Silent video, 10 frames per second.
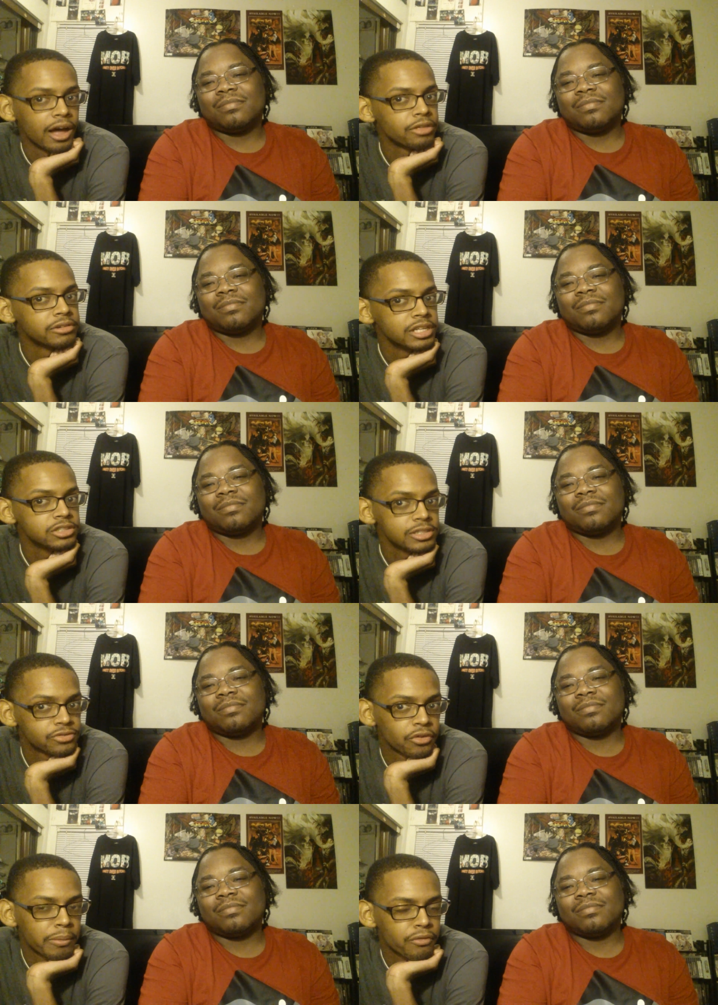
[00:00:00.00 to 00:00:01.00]
Speaker 1: other
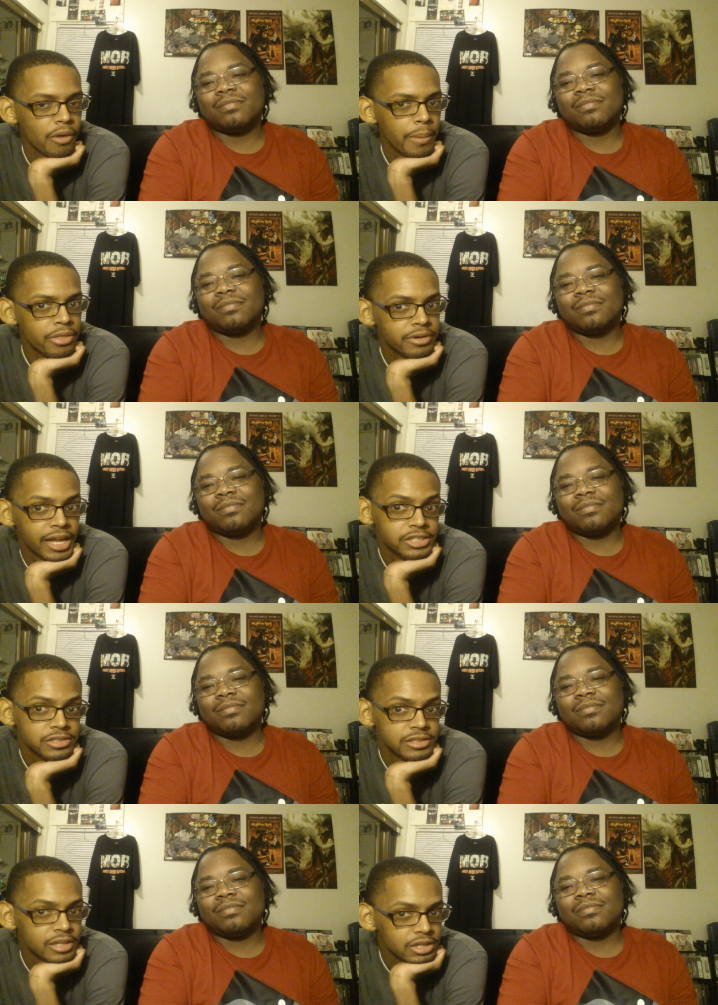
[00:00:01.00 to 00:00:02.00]
ninjas from from other
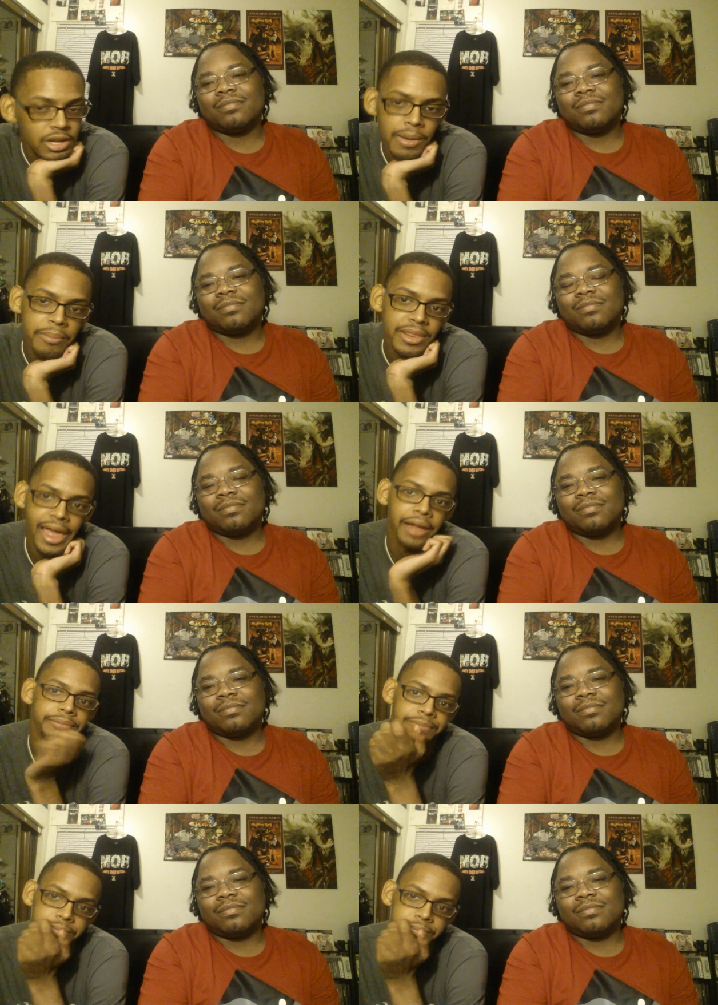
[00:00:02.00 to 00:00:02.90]
nations? Do you remember that?